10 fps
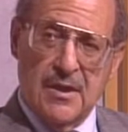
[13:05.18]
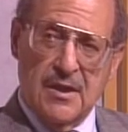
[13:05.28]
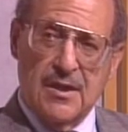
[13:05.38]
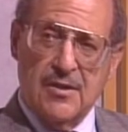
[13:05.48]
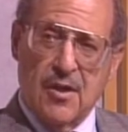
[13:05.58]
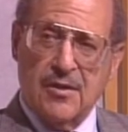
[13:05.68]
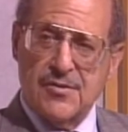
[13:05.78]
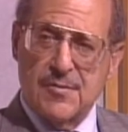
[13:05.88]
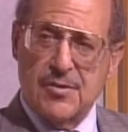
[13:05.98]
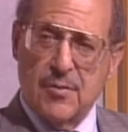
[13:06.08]
A dog
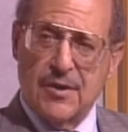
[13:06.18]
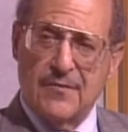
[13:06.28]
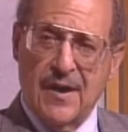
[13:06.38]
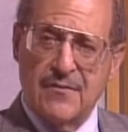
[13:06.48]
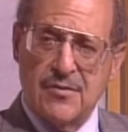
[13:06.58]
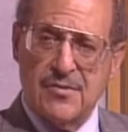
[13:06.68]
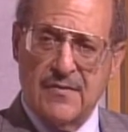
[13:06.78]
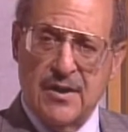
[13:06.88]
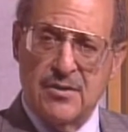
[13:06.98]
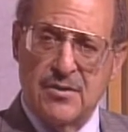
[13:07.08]
lives to be 25 years of
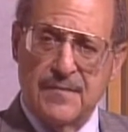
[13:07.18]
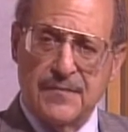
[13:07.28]
age,